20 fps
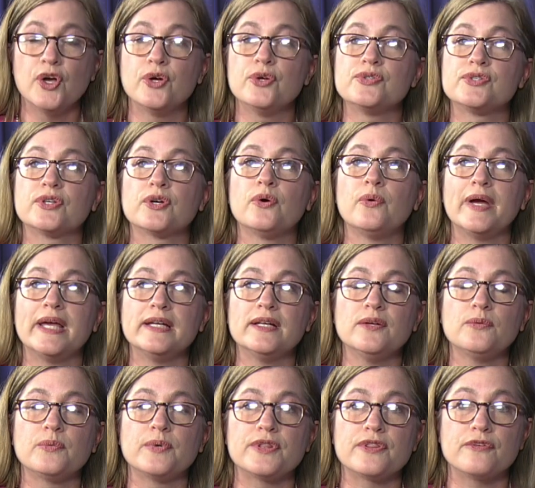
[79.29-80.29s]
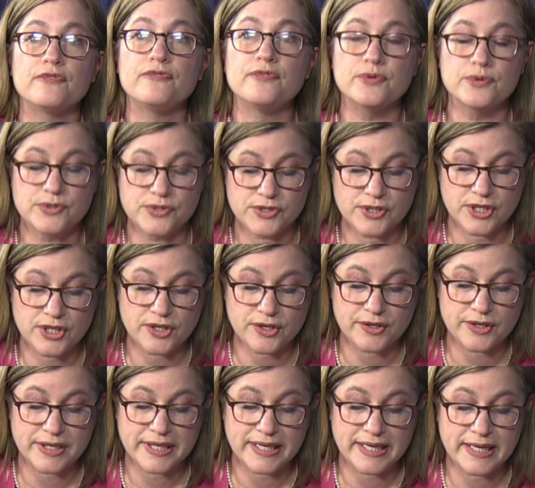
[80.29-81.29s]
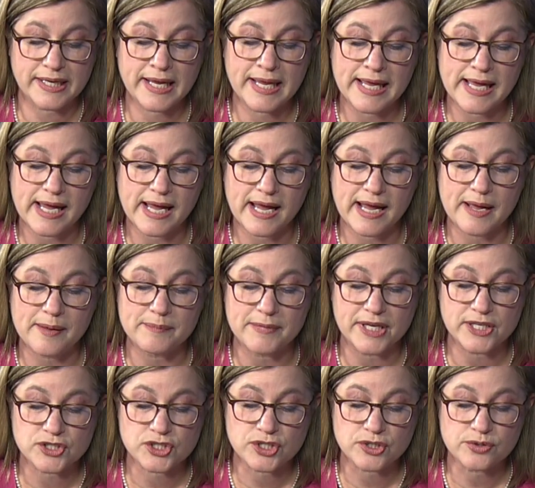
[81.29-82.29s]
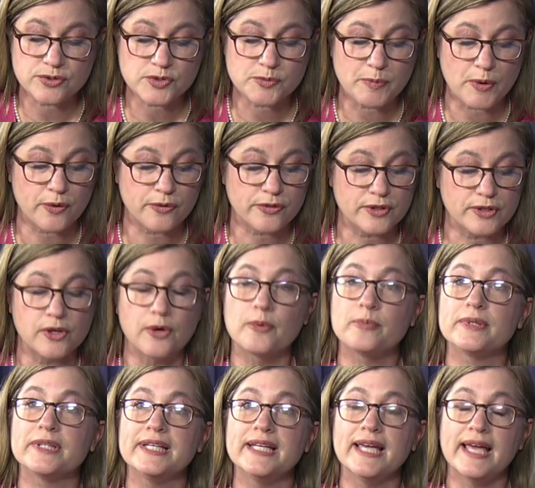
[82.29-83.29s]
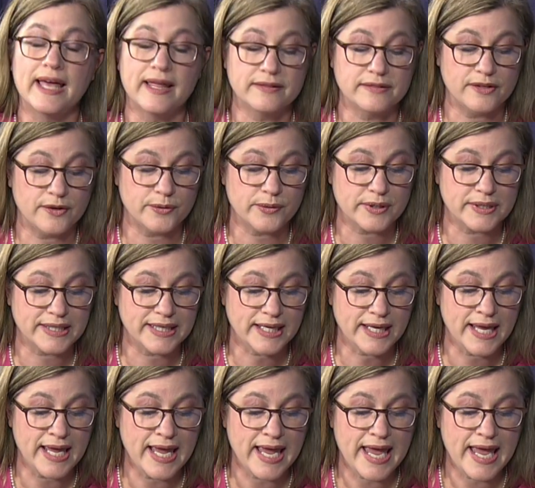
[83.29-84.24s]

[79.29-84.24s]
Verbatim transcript: who's acquainted with the food security um, issues, both globally and locally.